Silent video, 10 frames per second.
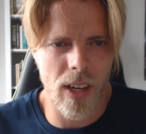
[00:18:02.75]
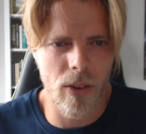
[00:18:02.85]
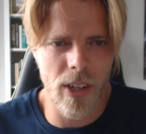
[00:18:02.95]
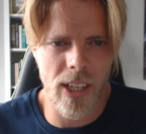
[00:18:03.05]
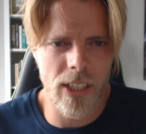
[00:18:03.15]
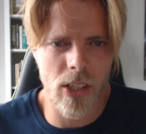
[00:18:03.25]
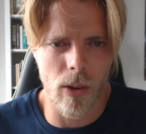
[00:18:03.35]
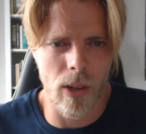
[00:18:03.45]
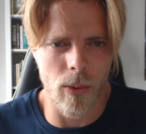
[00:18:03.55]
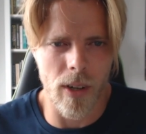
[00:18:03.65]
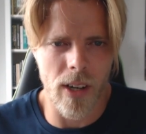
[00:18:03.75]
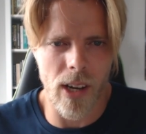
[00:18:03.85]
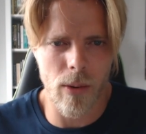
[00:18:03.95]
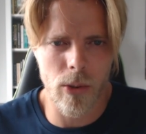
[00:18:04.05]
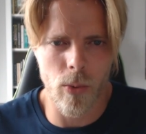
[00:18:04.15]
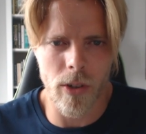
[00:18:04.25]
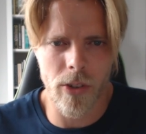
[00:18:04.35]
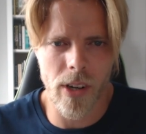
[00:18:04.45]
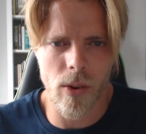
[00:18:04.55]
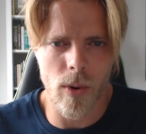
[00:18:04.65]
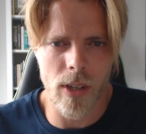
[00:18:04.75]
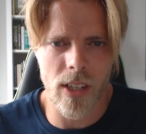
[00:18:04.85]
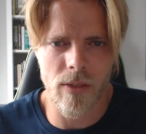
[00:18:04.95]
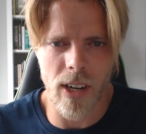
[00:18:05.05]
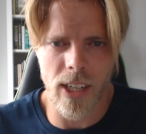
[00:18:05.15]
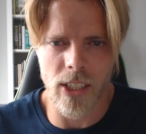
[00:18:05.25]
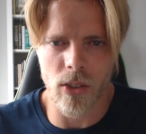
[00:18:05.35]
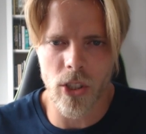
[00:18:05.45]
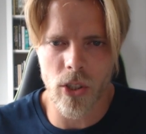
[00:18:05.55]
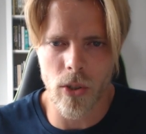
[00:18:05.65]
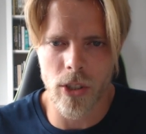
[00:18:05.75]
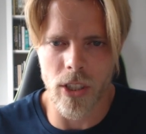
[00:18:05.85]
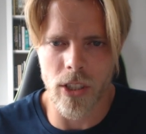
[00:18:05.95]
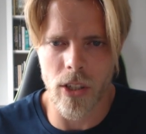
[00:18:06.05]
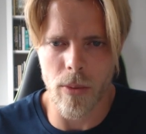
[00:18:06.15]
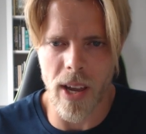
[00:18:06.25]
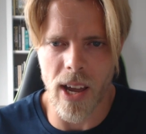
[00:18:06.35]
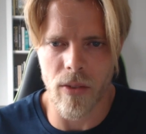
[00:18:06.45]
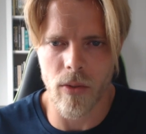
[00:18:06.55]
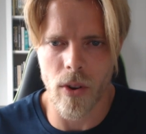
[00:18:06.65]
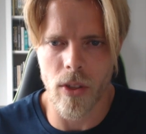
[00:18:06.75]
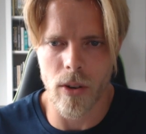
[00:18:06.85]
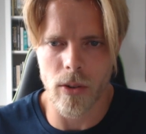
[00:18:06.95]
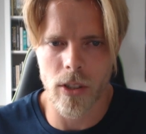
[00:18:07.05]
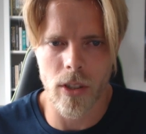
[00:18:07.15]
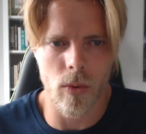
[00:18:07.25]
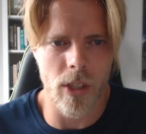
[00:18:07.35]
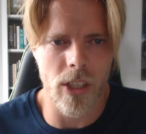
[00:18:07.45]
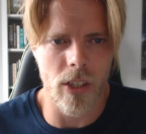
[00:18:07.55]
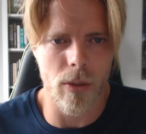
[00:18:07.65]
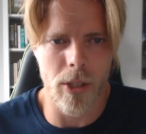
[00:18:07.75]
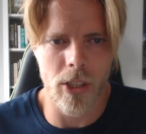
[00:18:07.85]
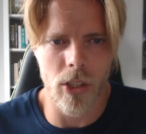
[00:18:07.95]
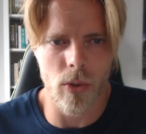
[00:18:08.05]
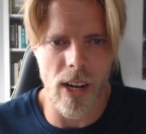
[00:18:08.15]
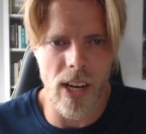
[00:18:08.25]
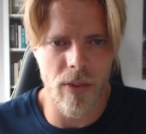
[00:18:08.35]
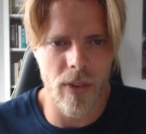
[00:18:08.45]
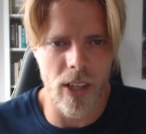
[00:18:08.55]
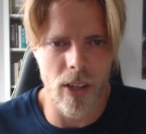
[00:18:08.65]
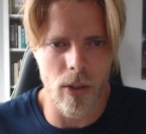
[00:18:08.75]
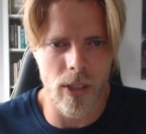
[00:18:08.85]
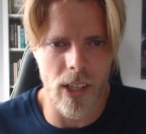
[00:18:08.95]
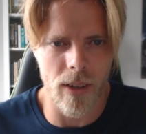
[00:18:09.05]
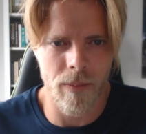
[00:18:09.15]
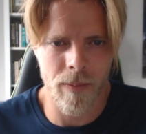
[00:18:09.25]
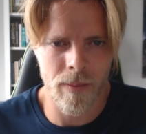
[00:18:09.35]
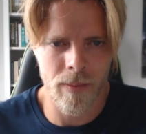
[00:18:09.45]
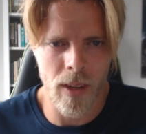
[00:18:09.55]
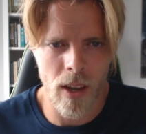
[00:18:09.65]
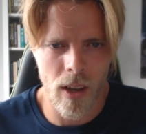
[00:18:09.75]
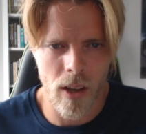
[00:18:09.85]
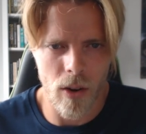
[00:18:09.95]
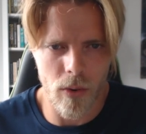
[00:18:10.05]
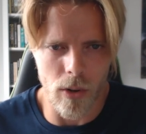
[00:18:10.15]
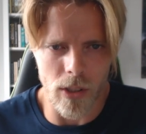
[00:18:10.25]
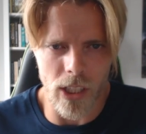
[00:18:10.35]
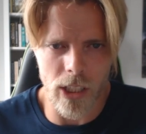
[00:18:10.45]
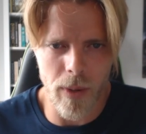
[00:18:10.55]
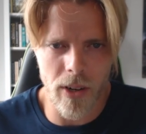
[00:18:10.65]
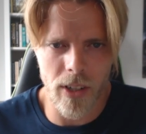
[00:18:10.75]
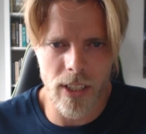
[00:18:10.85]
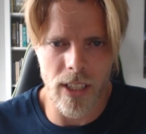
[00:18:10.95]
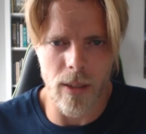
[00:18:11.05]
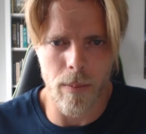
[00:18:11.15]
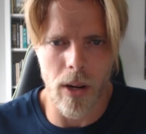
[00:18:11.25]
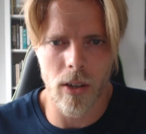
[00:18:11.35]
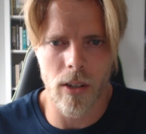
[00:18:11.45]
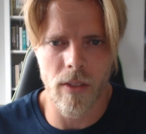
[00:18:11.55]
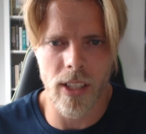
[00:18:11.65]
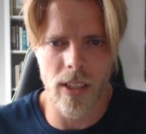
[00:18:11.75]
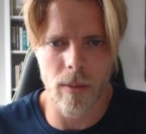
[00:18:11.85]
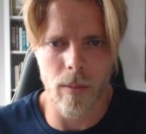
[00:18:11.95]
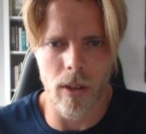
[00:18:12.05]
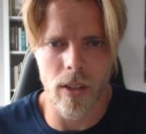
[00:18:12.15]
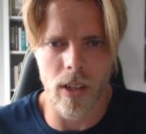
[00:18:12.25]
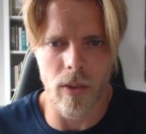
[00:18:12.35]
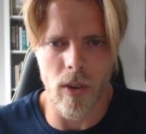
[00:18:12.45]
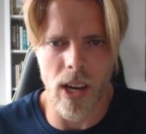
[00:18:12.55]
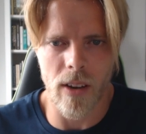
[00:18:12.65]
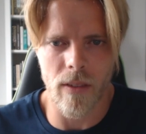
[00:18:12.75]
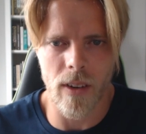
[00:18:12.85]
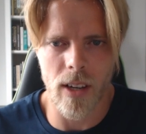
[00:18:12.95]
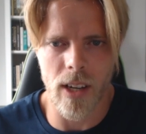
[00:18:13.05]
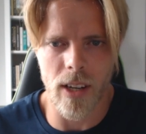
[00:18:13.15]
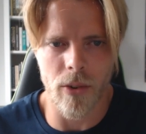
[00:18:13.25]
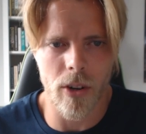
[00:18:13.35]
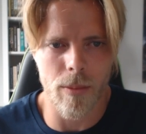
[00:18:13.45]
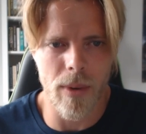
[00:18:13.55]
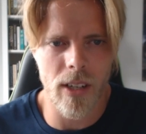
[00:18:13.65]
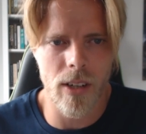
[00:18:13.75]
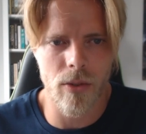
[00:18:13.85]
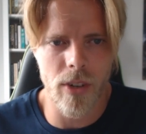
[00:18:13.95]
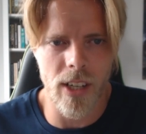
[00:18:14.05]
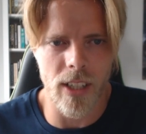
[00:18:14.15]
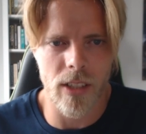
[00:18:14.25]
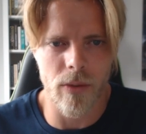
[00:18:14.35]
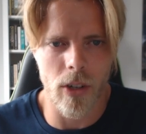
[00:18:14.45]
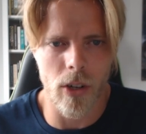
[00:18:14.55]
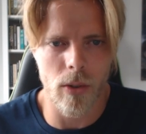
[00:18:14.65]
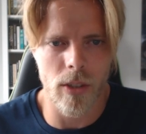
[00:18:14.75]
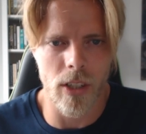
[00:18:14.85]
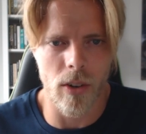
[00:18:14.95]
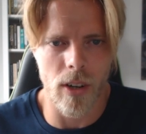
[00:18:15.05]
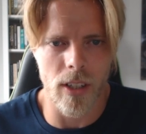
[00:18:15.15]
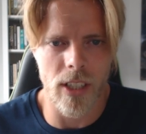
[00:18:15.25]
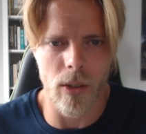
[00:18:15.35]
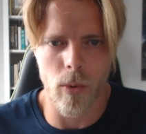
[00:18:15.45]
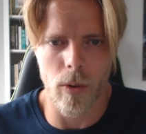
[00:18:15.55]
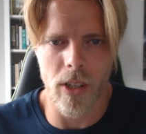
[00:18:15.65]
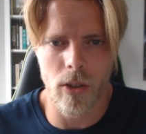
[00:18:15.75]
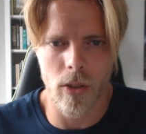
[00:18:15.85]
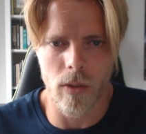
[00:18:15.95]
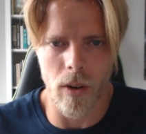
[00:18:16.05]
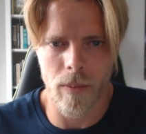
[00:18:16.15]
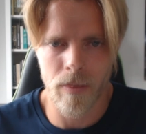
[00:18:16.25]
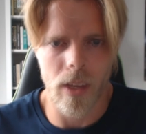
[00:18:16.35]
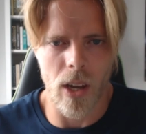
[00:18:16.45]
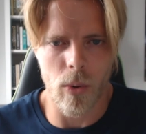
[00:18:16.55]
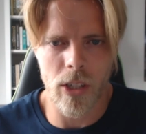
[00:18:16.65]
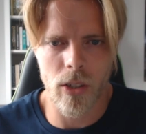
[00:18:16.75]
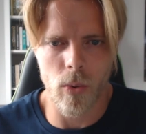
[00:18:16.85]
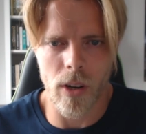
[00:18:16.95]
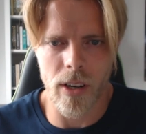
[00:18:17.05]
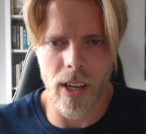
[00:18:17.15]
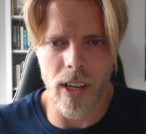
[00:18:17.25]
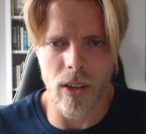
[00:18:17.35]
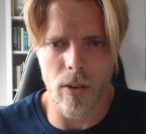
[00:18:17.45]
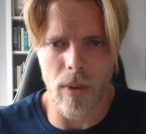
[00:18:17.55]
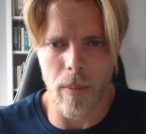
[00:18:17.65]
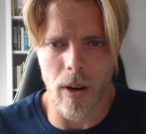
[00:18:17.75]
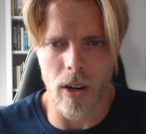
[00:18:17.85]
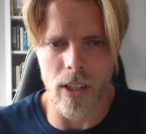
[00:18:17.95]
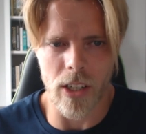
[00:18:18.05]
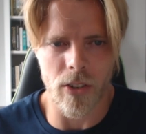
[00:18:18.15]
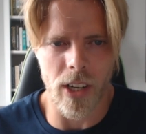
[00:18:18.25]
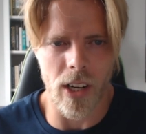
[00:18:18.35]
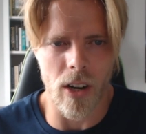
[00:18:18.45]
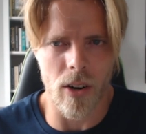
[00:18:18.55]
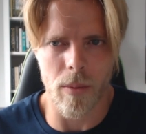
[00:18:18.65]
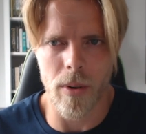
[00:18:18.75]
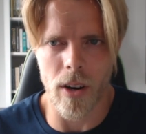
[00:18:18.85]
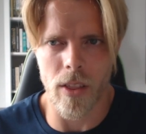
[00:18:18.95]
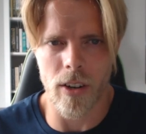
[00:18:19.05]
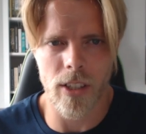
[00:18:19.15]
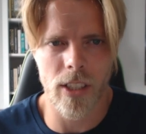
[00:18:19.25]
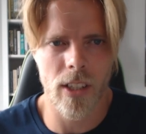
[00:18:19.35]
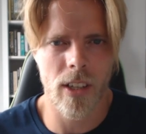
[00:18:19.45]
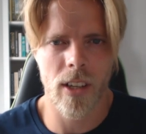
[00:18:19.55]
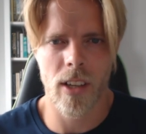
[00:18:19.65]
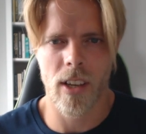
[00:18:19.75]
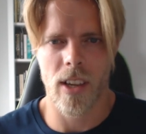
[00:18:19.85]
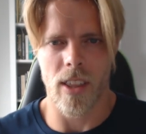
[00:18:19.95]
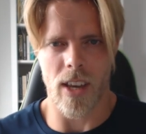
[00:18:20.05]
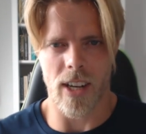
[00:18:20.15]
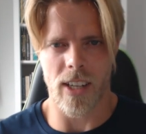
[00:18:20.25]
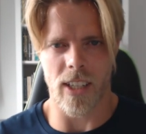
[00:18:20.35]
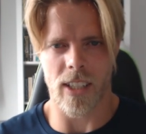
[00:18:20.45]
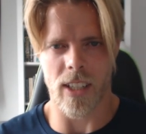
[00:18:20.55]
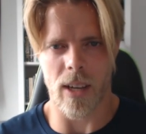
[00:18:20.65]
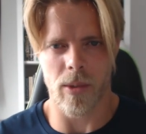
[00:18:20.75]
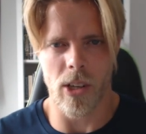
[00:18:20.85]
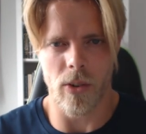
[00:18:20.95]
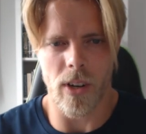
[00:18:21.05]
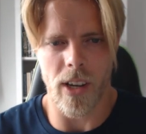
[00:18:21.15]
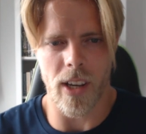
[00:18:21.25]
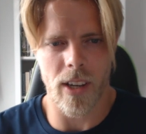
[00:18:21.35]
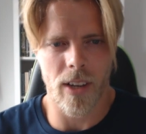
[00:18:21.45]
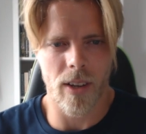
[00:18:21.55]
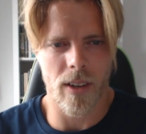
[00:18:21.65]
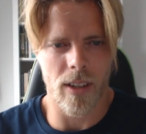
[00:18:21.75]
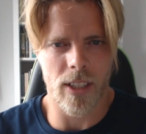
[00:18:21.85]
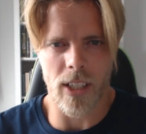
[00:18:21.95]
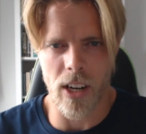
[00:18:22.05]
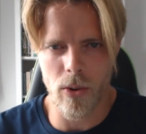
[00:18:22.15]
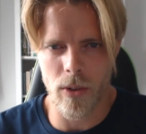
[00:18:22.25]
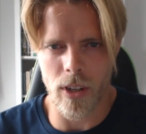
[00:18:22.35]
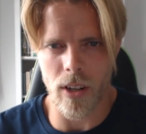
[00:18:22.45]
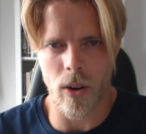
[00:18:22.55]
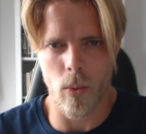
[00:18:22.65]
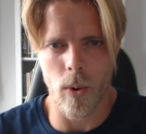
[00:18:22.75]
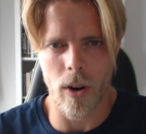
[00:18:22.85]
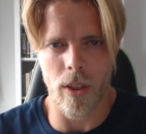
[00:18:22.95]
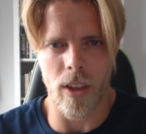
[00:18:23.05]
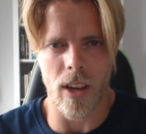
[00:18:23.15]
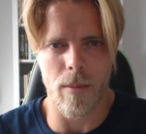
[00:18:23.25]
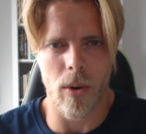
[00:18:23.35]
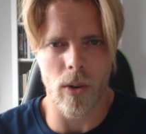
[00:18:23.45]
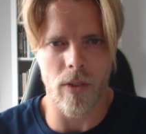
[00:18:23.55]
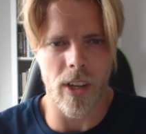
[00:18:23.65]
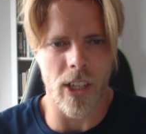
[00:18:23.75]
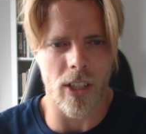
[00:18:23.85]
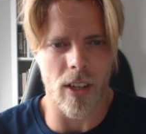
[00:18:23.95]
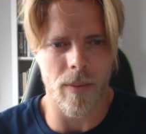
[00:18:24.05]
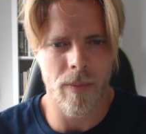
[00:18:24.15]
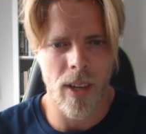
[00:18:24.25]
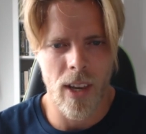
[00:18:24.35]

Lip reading: Greetings, Golden One. I was wondering what advice or sources you may have for those wishing to pursue lifting coaching. Of course, experience is a part of this, but if you have any recommended readings for coaching knowledge, it would be useful. I wish to one day do my part in training our brothers. That is an absolutely saluted and worthy motivation.